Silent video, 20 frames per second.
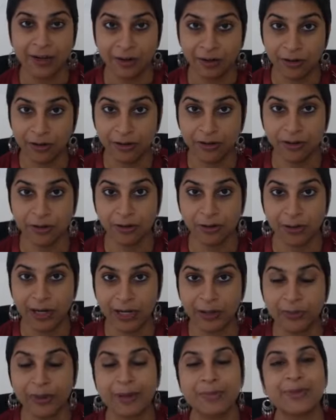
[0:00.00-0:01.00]
in order to
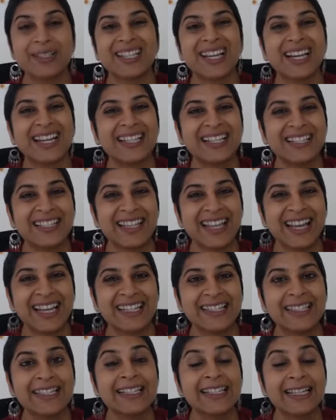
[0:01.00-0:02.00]
create websites
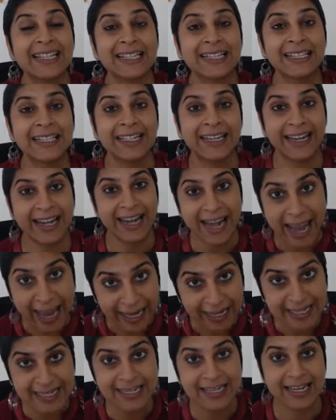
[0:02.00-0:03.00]
that
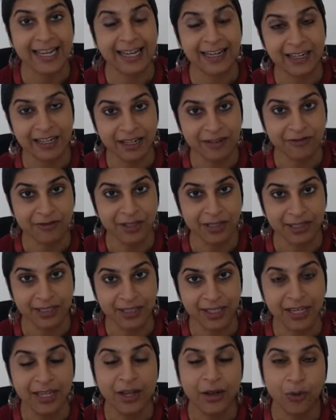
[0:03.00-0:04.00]
connect and
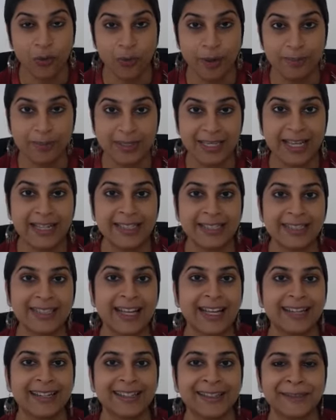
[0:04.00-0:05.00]
convert,
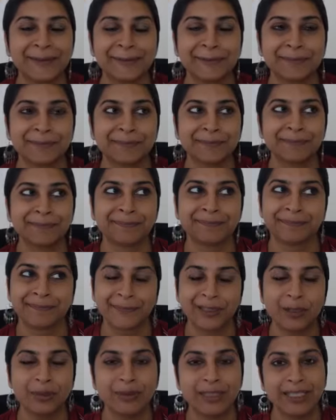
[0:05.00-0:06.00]
websites that,
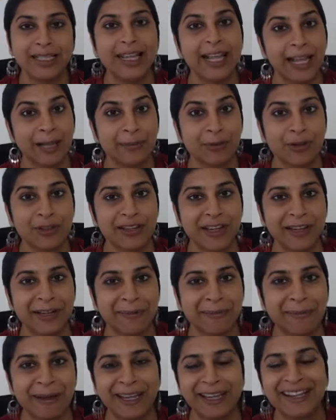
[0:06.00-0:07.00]
well, help you
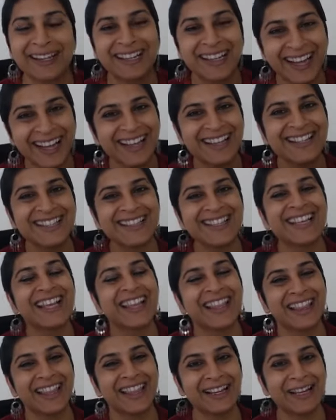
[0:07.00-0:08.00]
sign up paying clients,
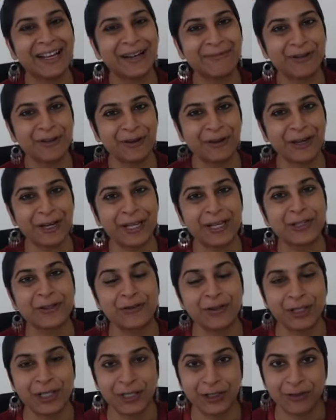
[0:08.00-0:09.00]
then come join
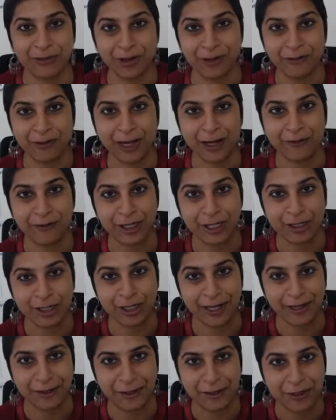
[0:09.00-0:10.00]
us for this free 5-day
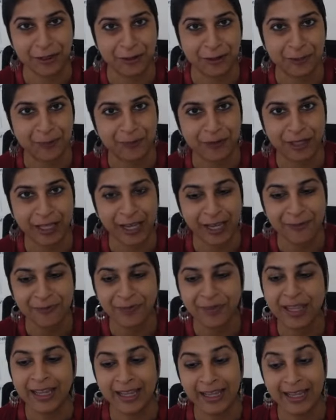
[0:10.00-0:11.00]
challenge.
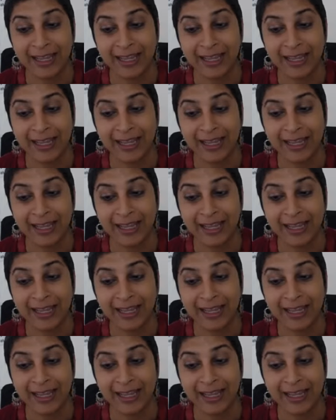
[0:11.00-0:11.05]
Okay,